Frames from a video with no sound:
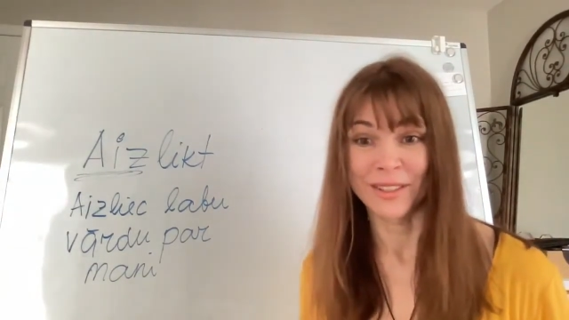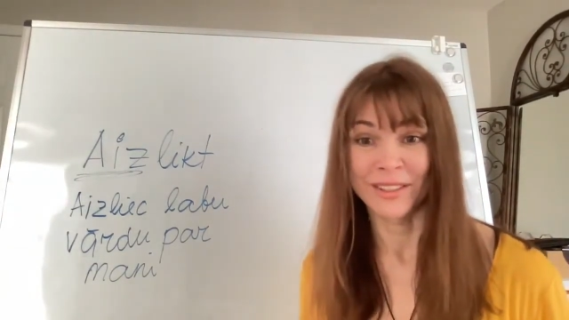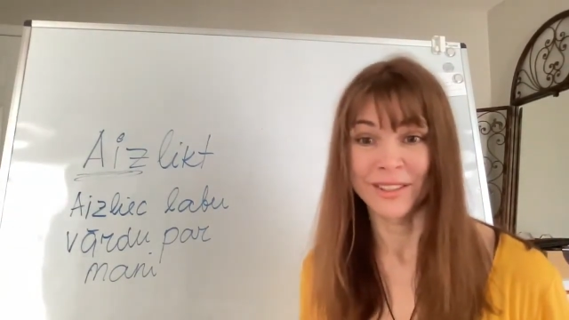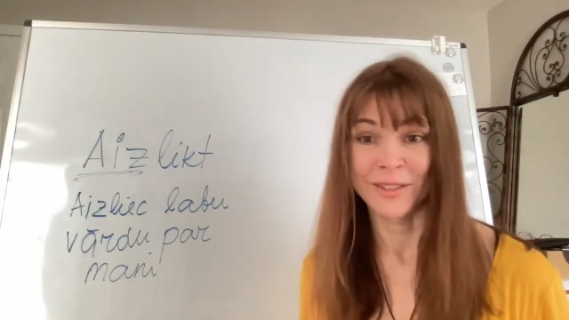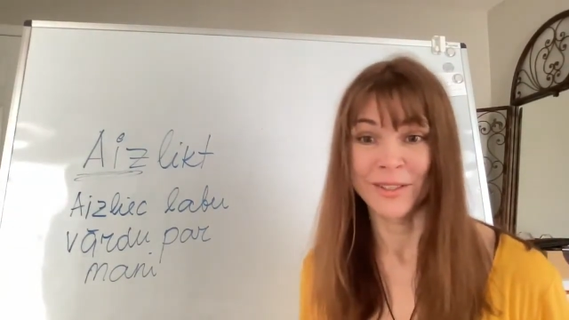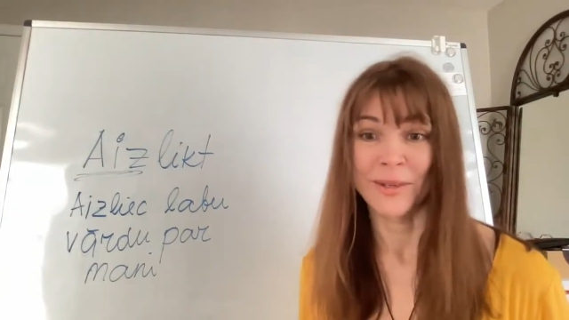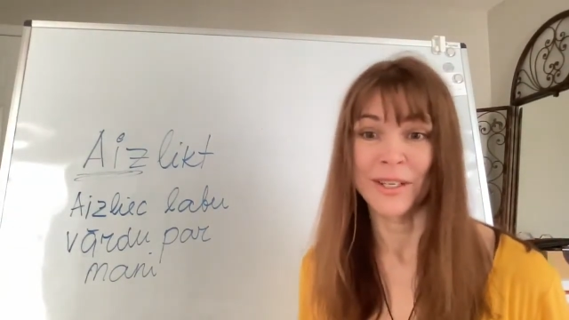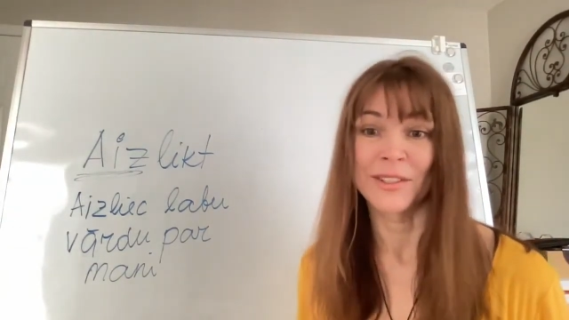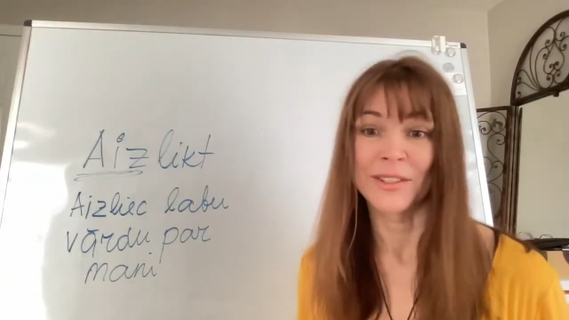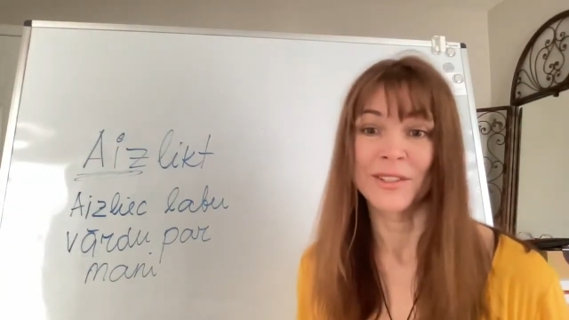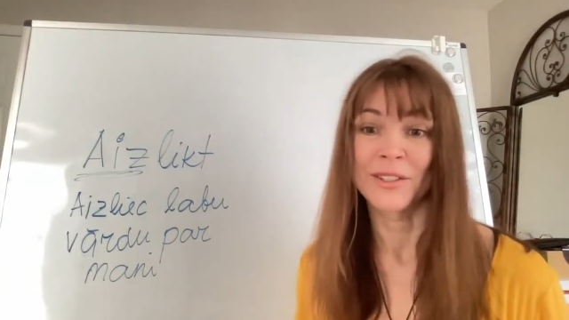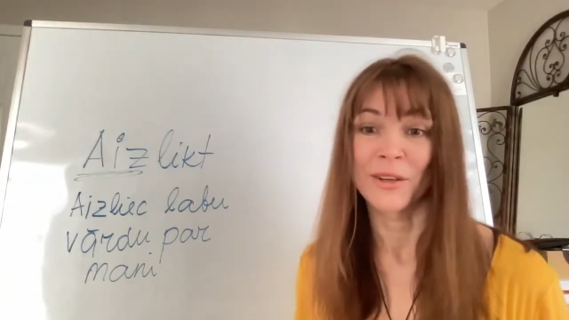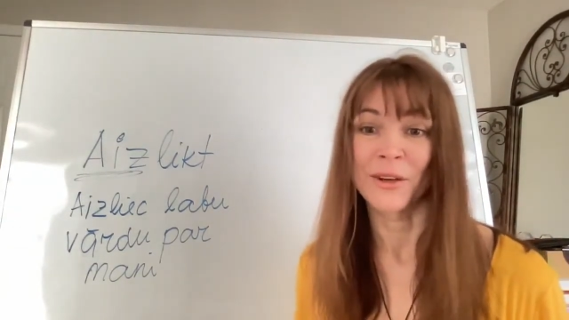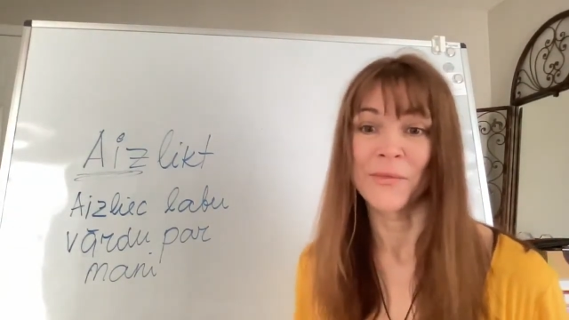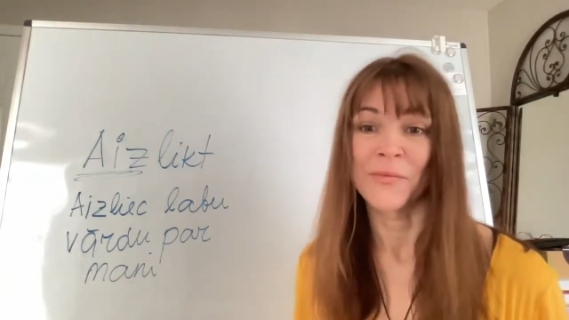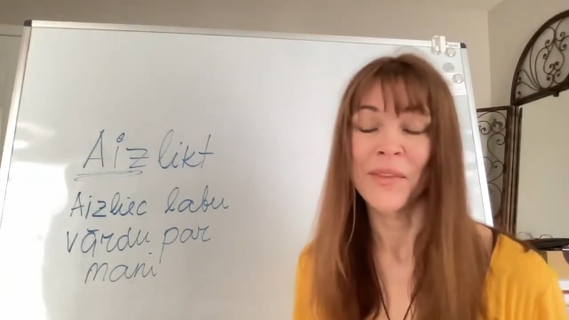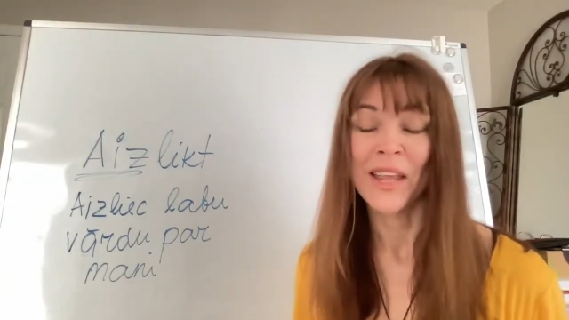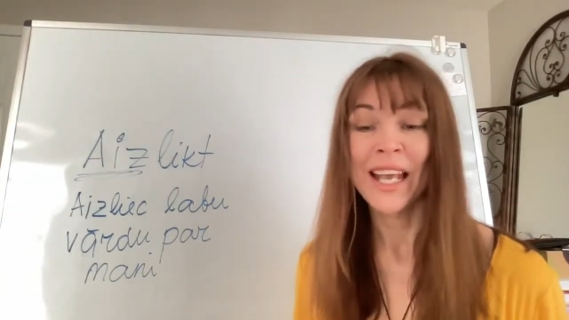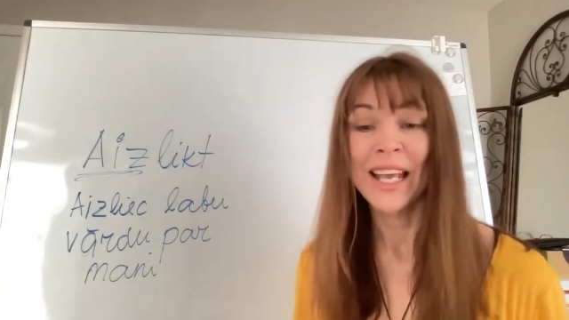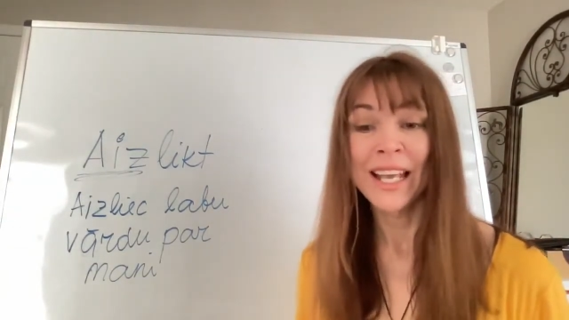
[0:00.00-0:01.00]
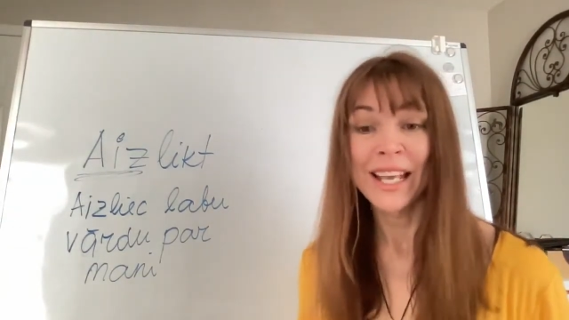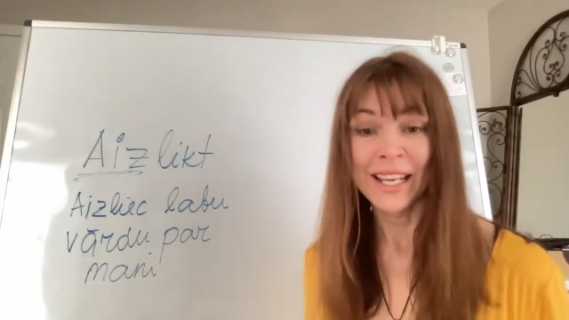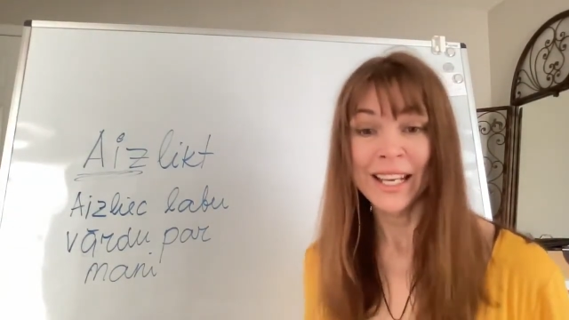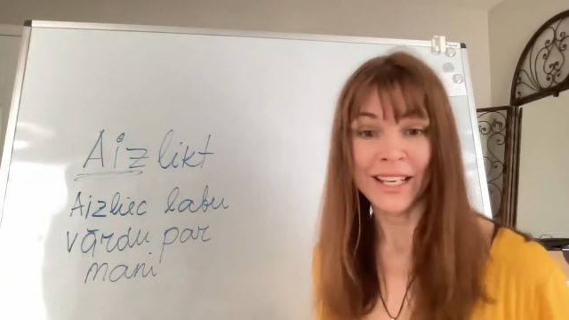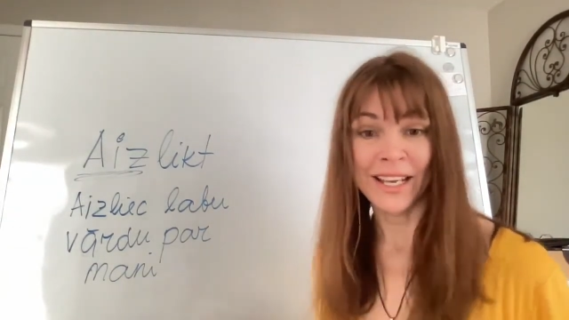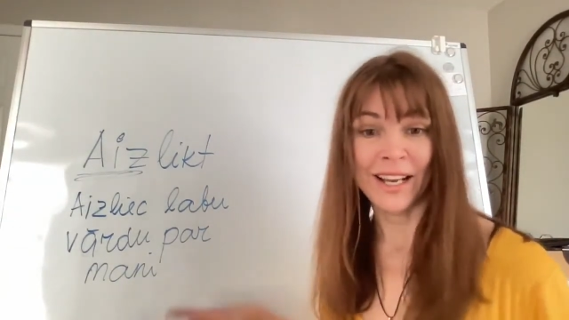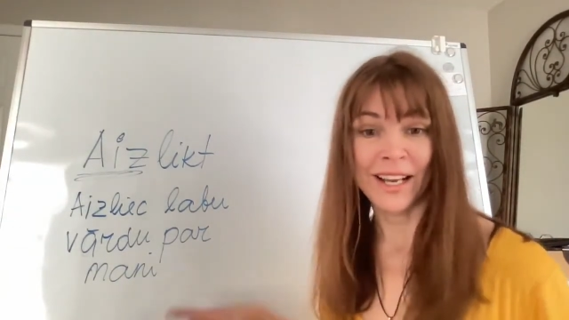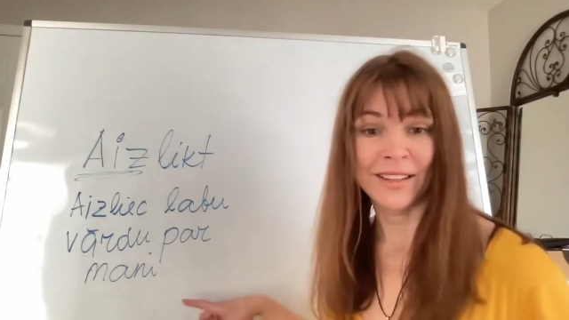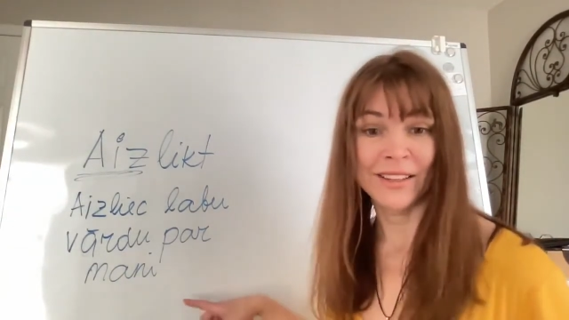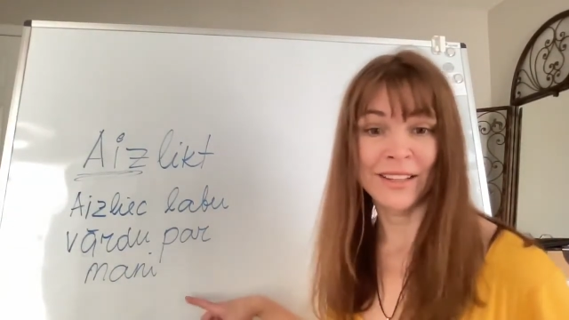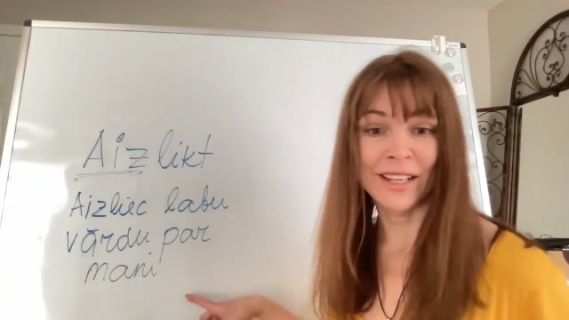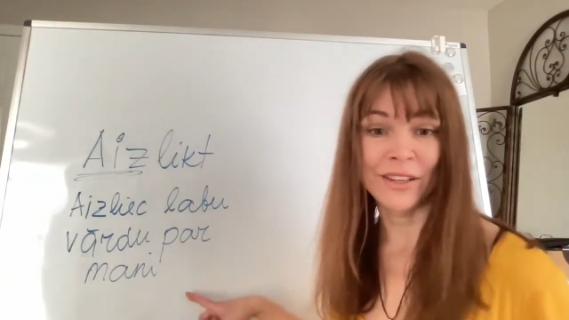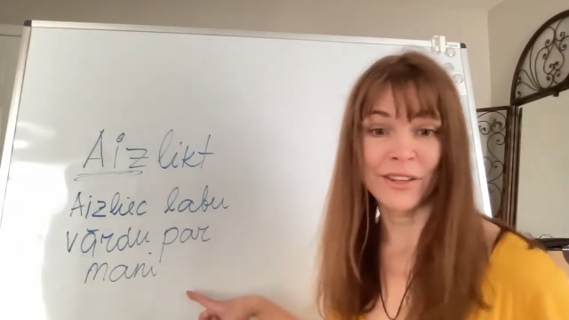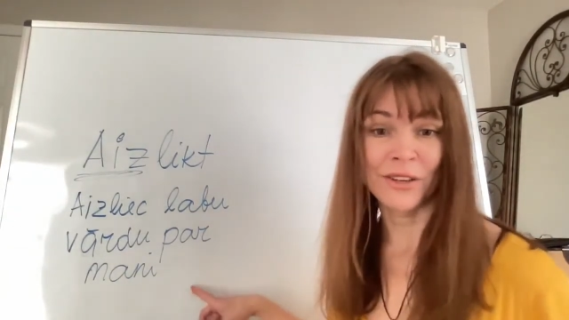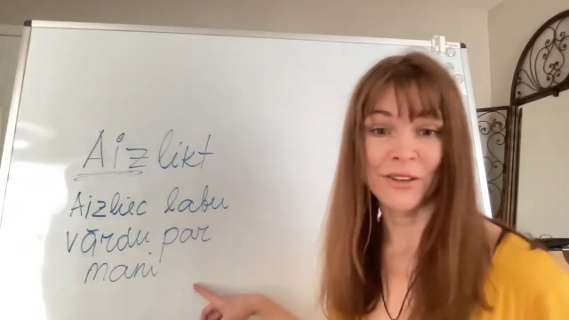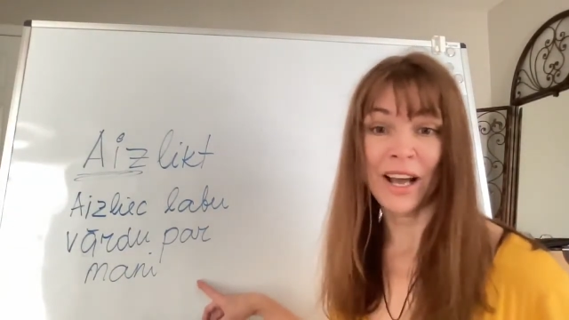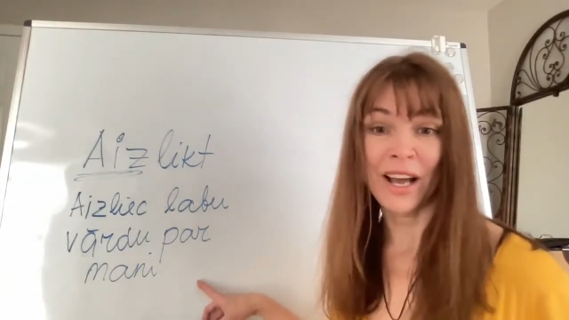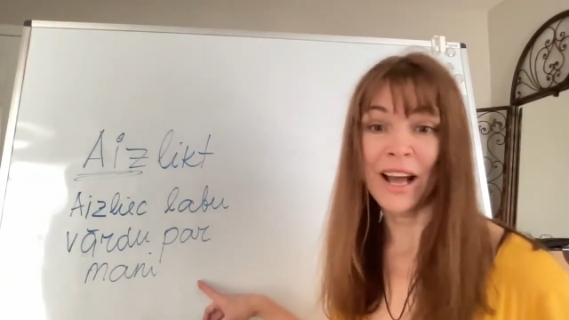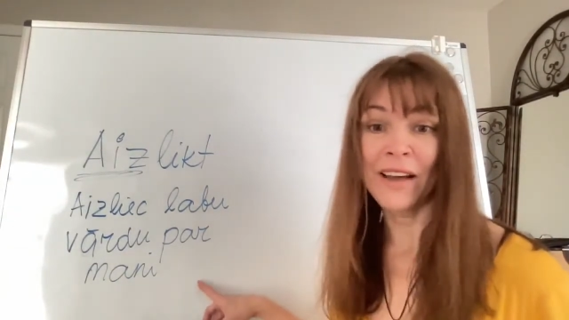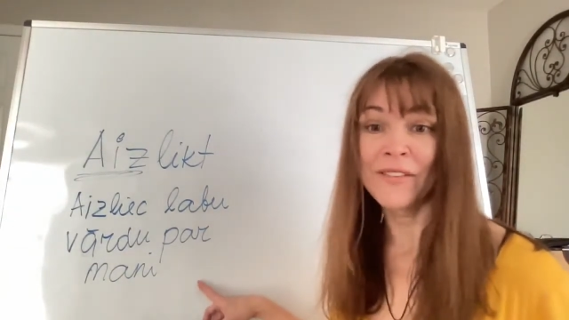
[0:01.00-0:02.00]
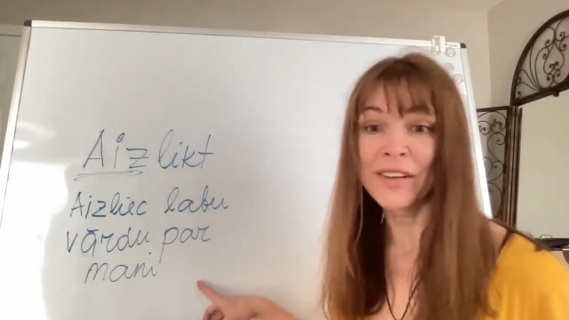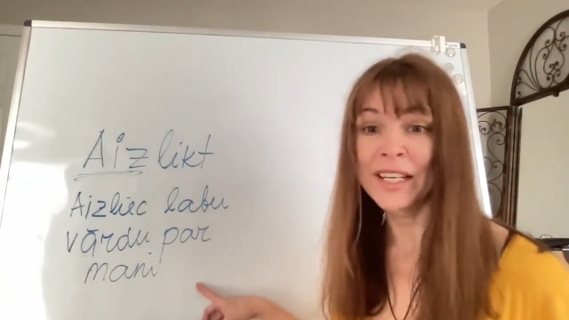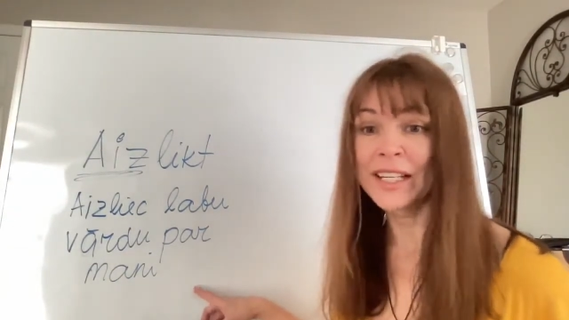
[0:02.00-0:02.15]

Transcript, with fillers: As well. So, yeah, there you have